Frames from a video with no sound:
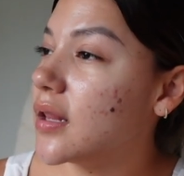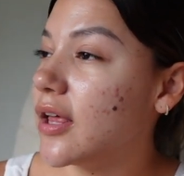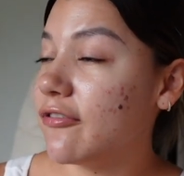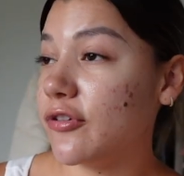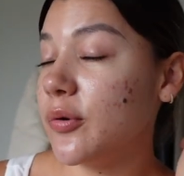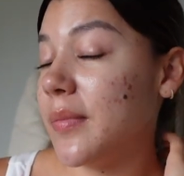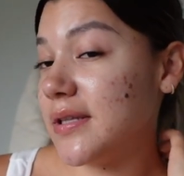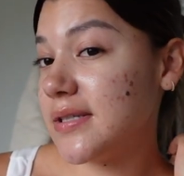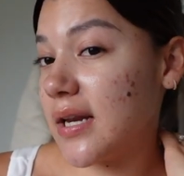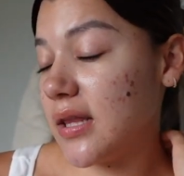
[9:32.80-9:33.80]
a few
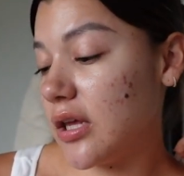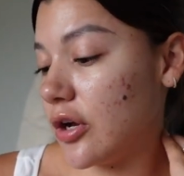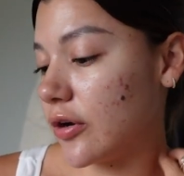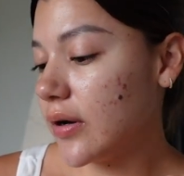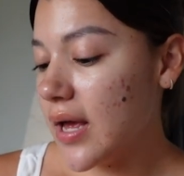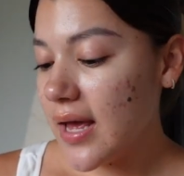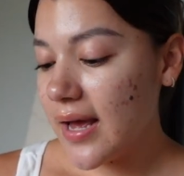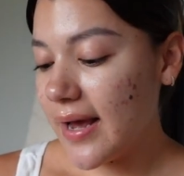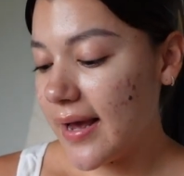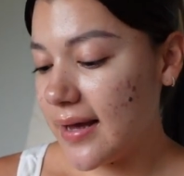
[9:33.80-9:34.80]
months out of the year
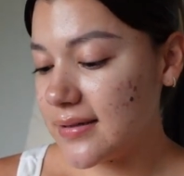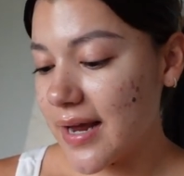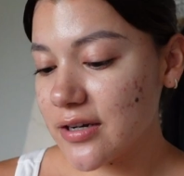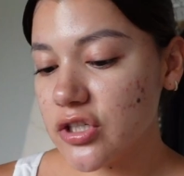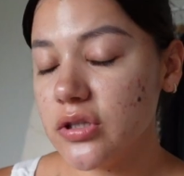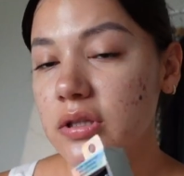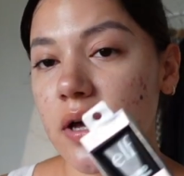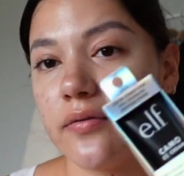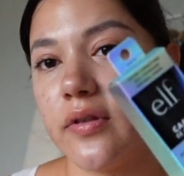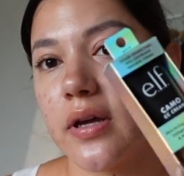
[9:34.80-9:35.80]
and actually
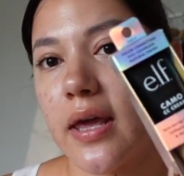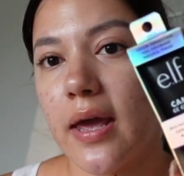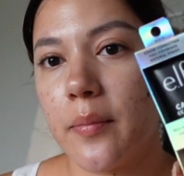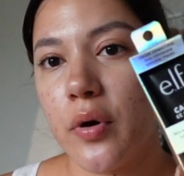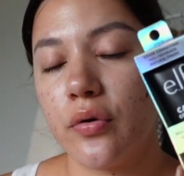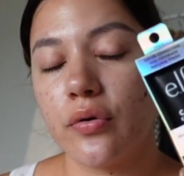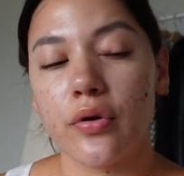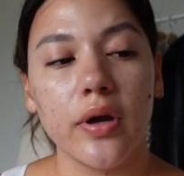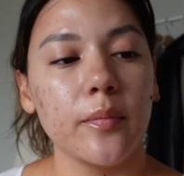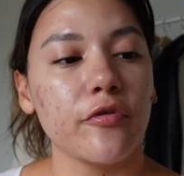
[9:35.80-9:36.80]
love the camo
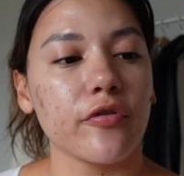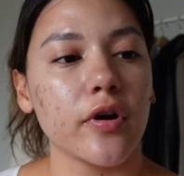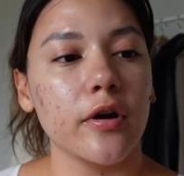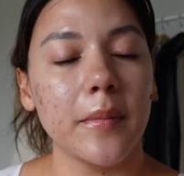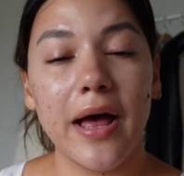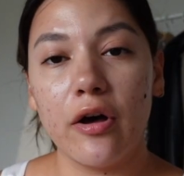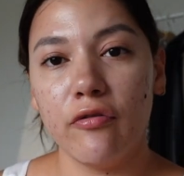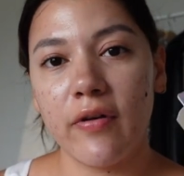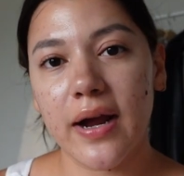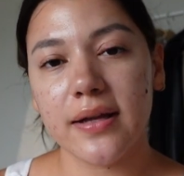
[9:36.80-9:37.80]
cream from
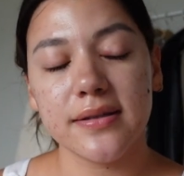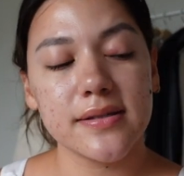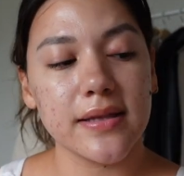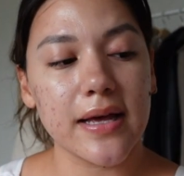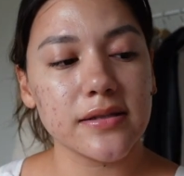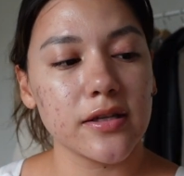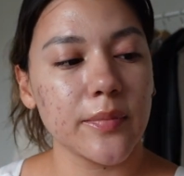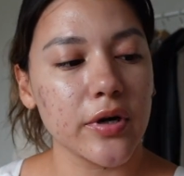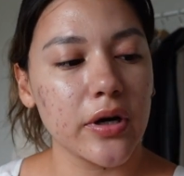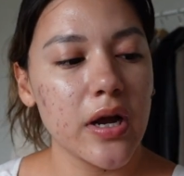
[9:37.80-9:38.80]
e.l.f. I got this last
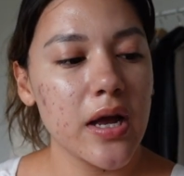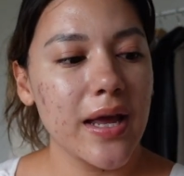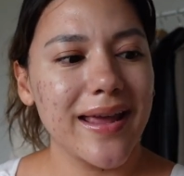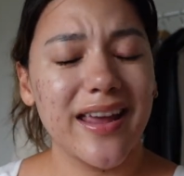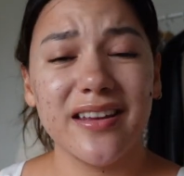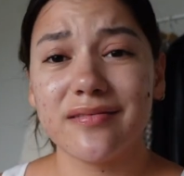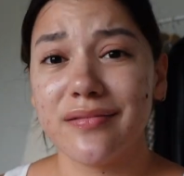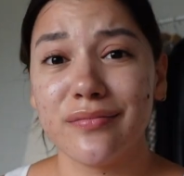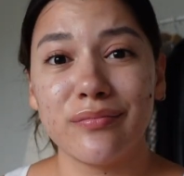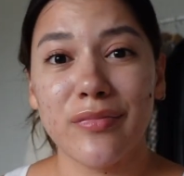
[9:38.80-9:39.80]
summer. It
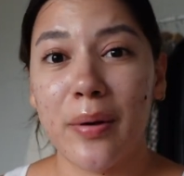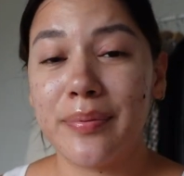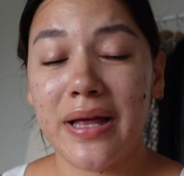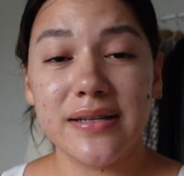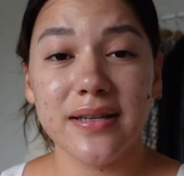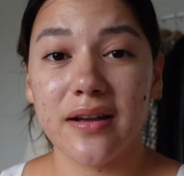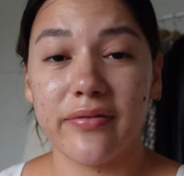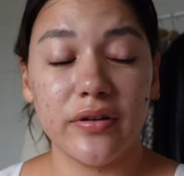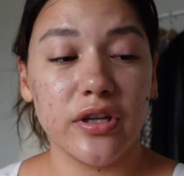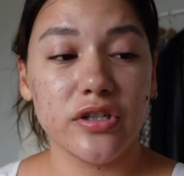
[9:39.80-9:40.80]
applies like a
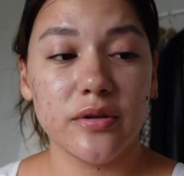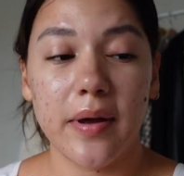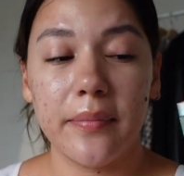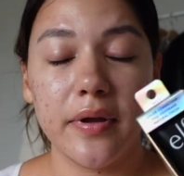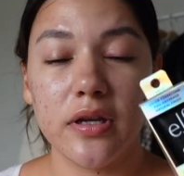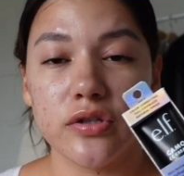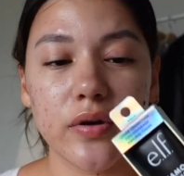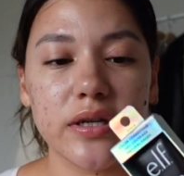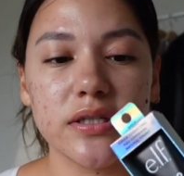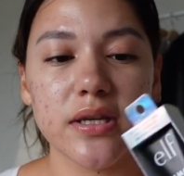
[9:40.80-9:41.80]
foundation in my opinion so
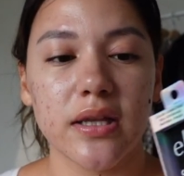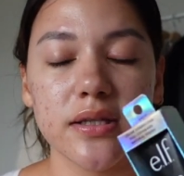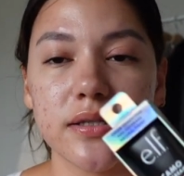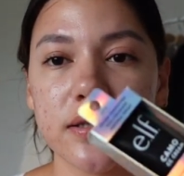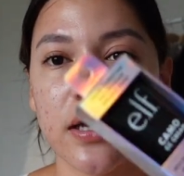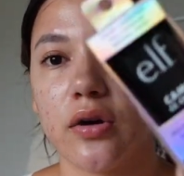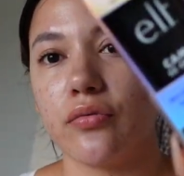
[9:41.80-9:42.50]
I just got this in like a